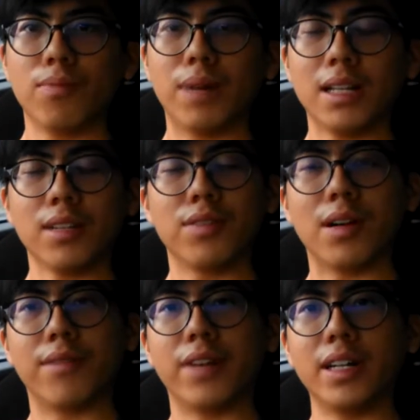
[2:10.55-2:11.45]
But if you
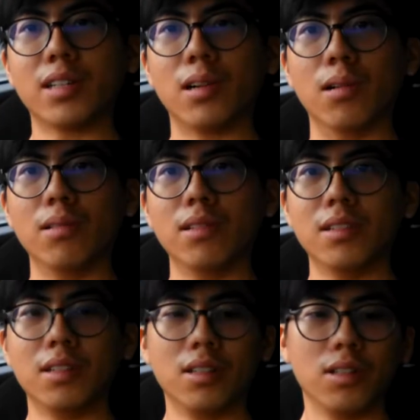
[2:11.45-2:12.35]
are very cold,
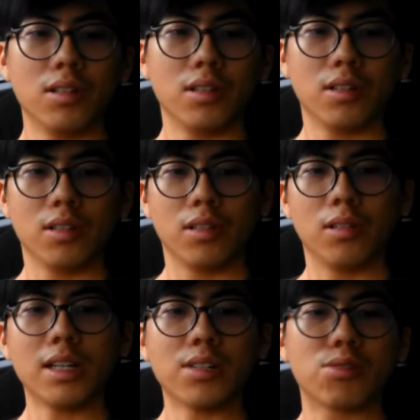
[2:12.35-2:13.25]

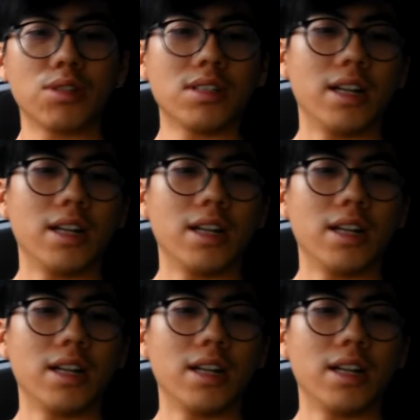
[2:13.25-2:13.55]
you can switch the